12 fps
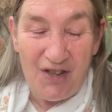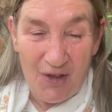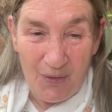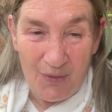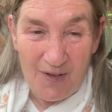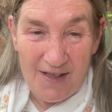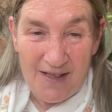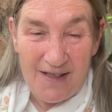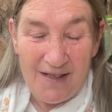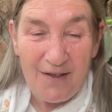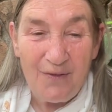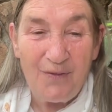
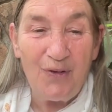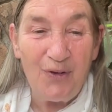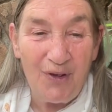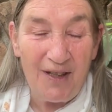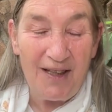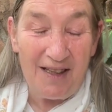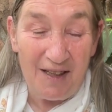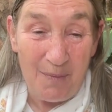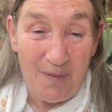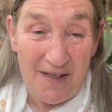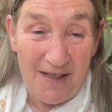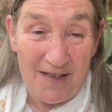don'ts for
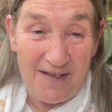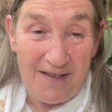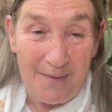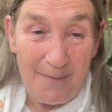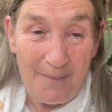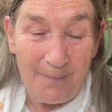eclipses.